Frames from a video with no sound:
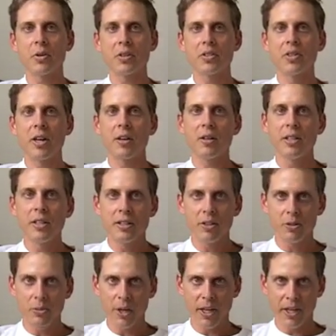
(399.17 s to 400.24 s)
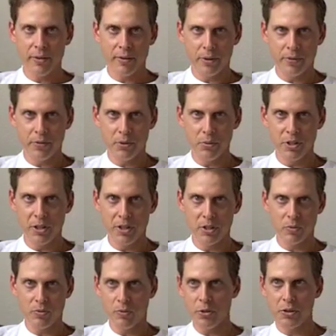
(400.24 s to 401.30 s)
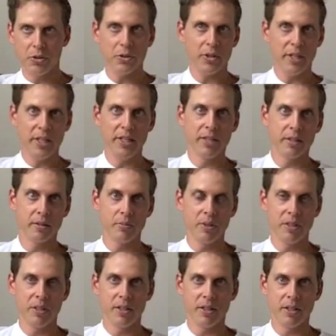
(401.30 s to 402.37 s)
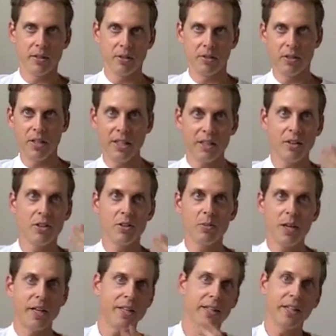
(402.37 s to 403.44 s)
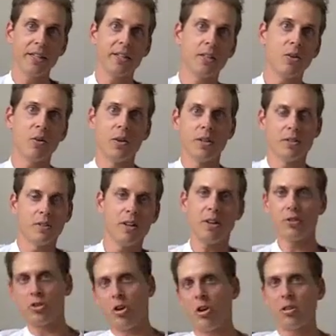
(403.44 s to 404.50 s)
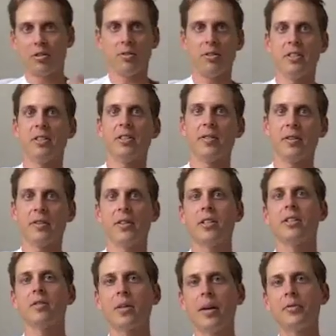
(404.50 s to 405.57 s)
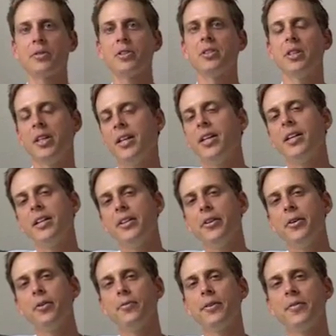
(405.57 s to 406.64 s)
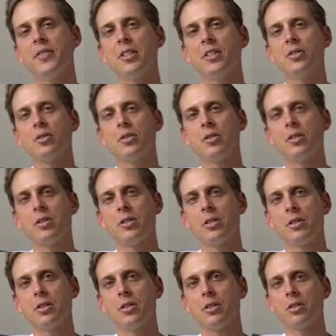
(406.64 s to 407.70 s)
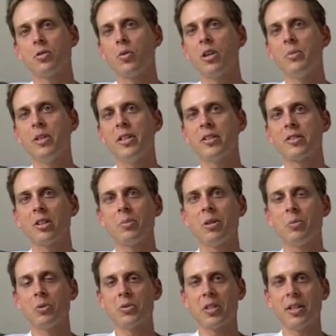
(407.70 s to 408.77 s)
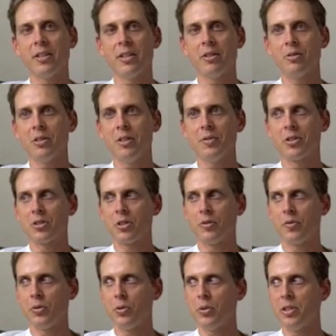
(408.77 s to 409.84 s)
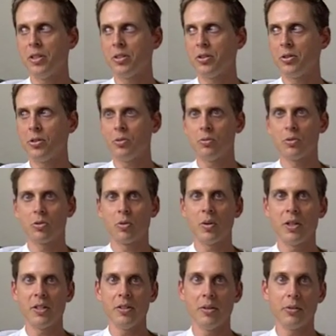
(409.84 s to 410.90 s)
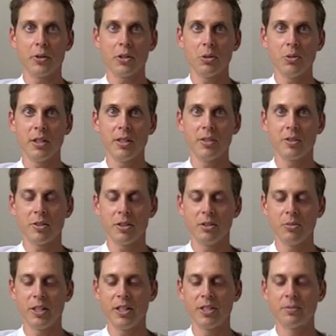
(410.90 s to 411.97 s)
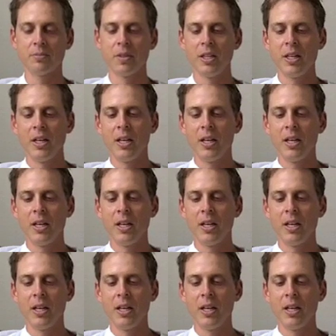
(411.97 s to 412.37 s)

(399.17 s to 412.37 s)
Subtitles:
You want to settle in on the bike for a few minutes before you start eating, because getting on the bike and getting going is a lot of jostling and everything. So after 15 to 20 minutes, some people say they don't even start fueling until 20 to 30 minutes on the bike.